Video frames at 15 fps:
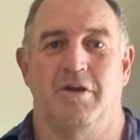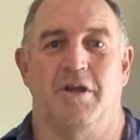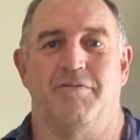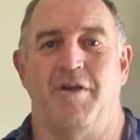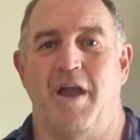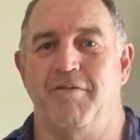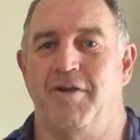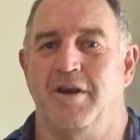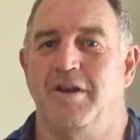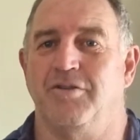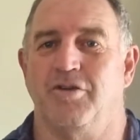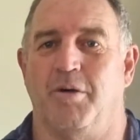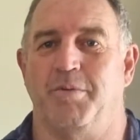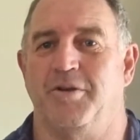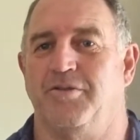if you have any
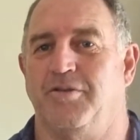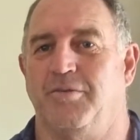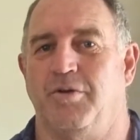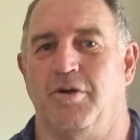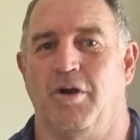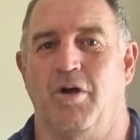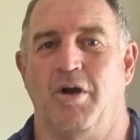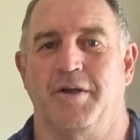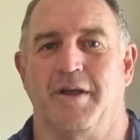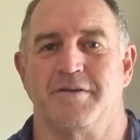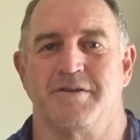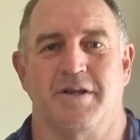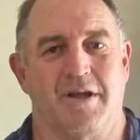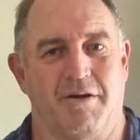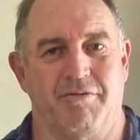topics that you'd like us
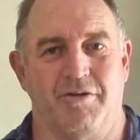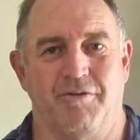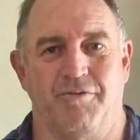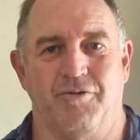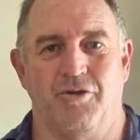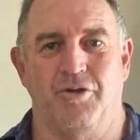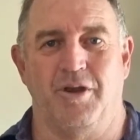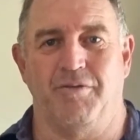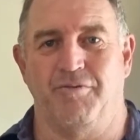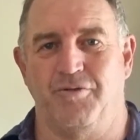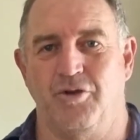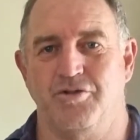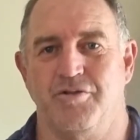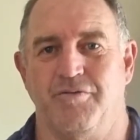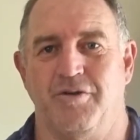to cover in
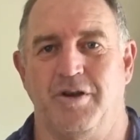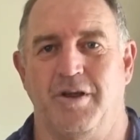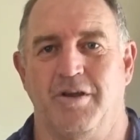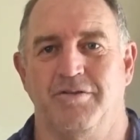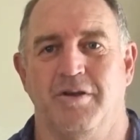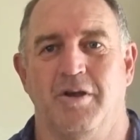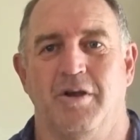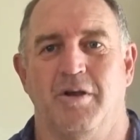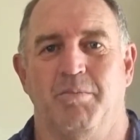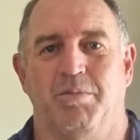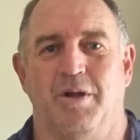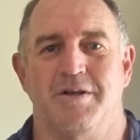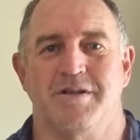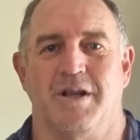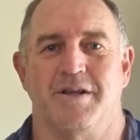future videos,
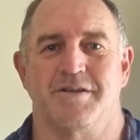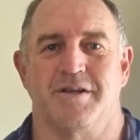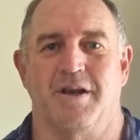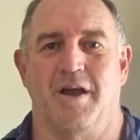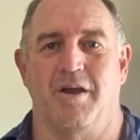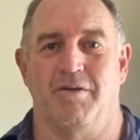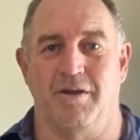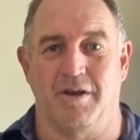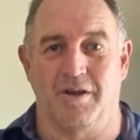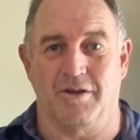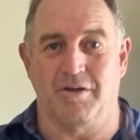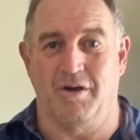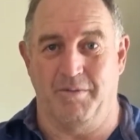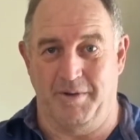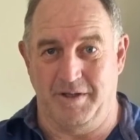please let us know in the
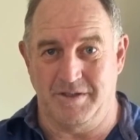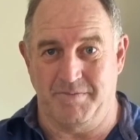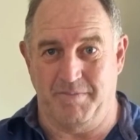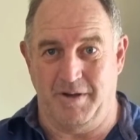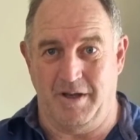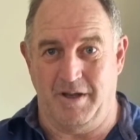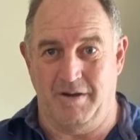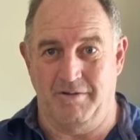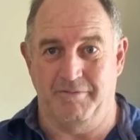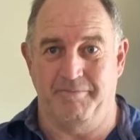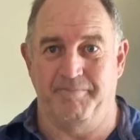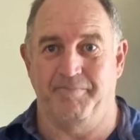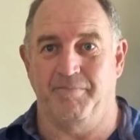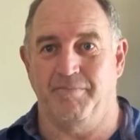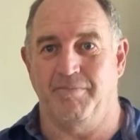comments below.
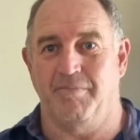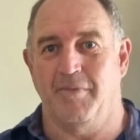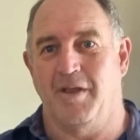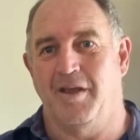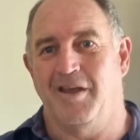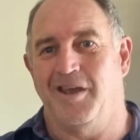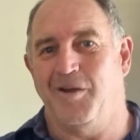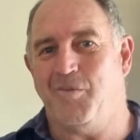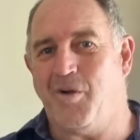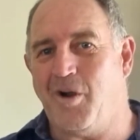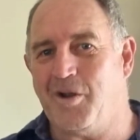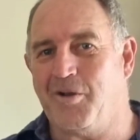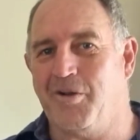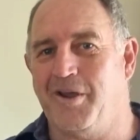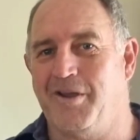And
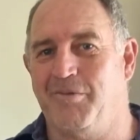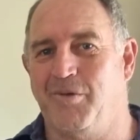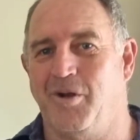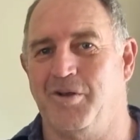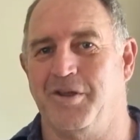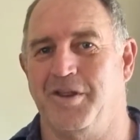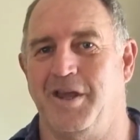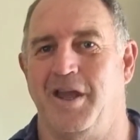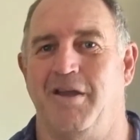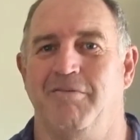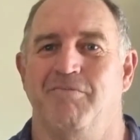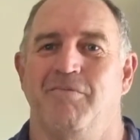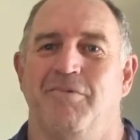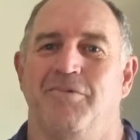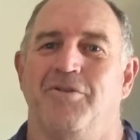while you're there,
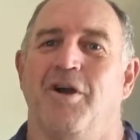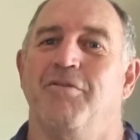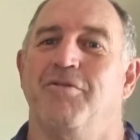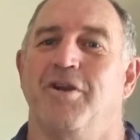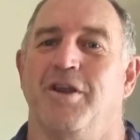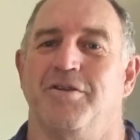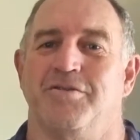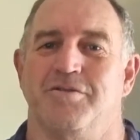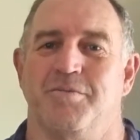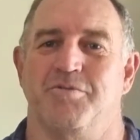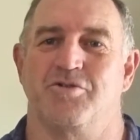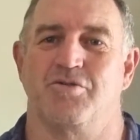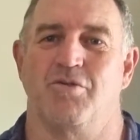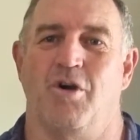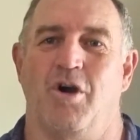don't forget to
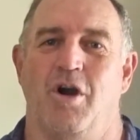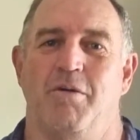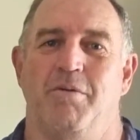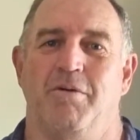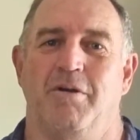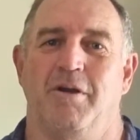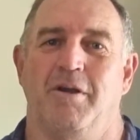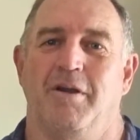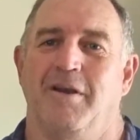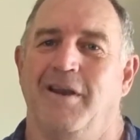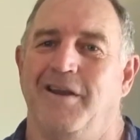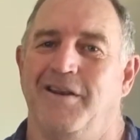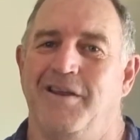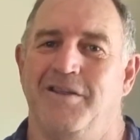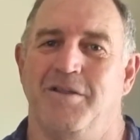subscribe
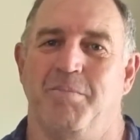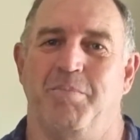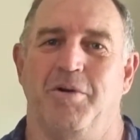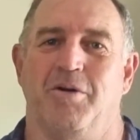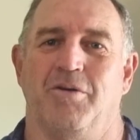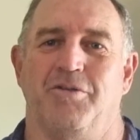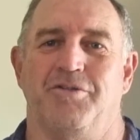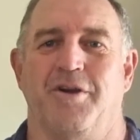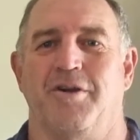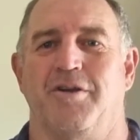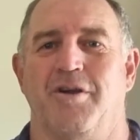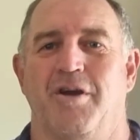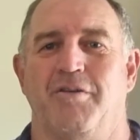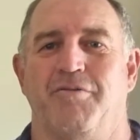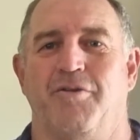and hit the bell so you're
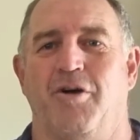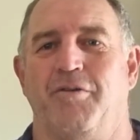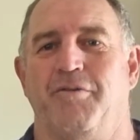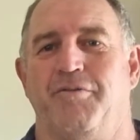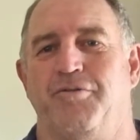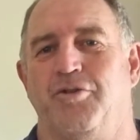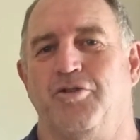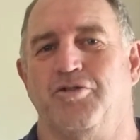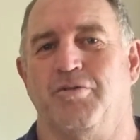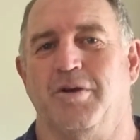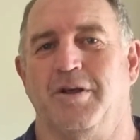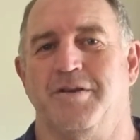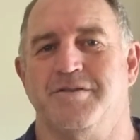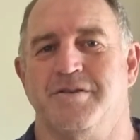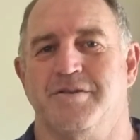notified of future
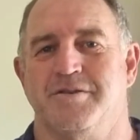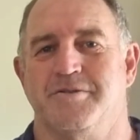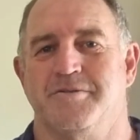releases.